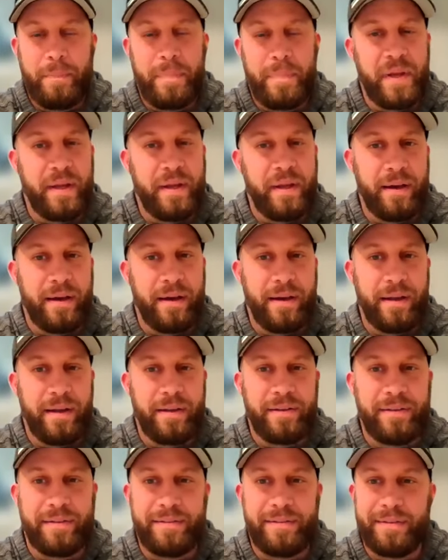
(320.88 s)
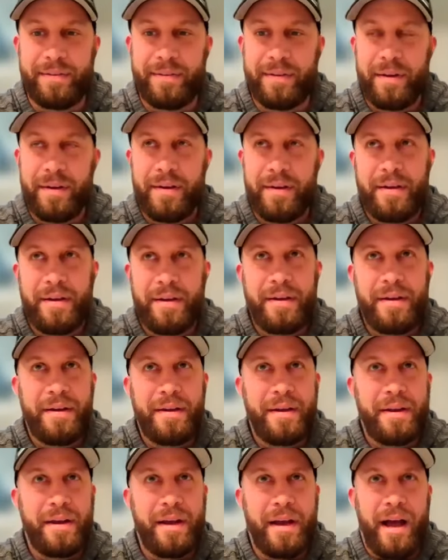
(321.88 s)
Because
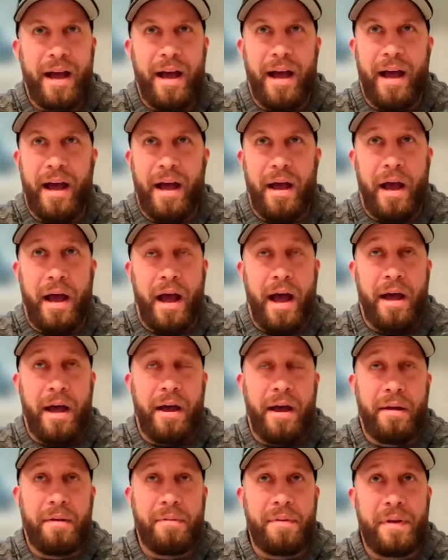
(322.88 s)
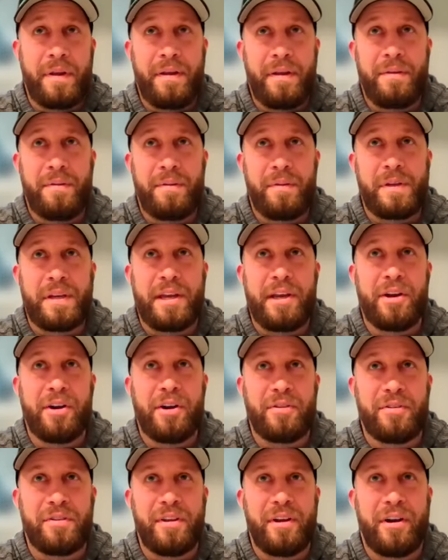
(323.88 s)

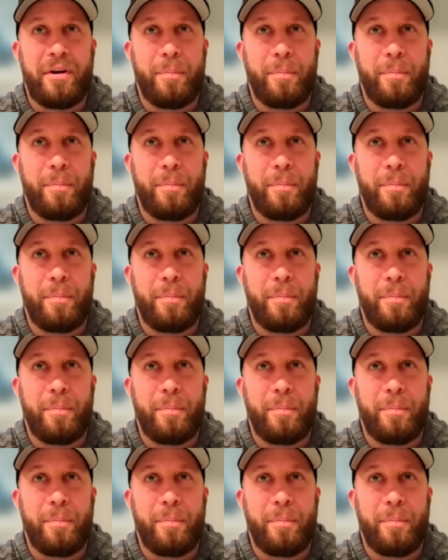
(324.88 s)
there